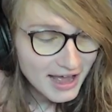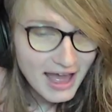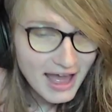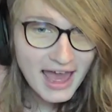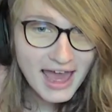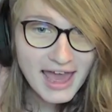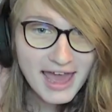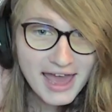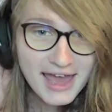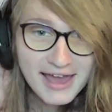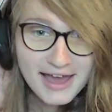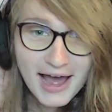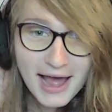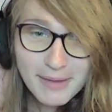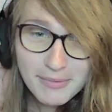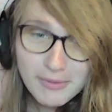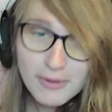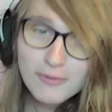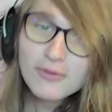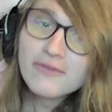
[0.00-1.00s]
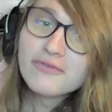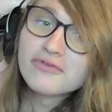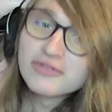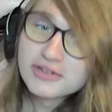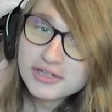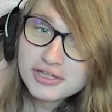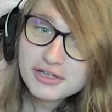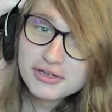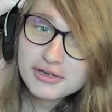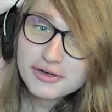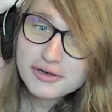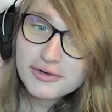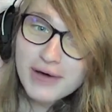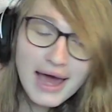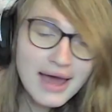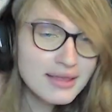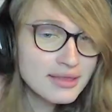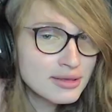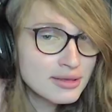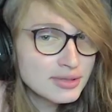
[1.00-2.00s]
hey, I'm a wolf too.
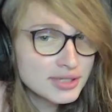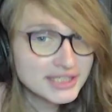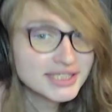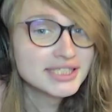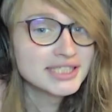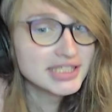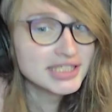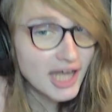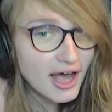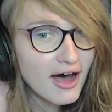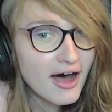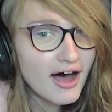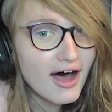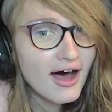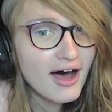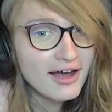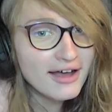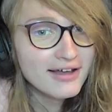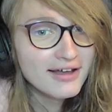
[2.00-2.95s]
As you just saw,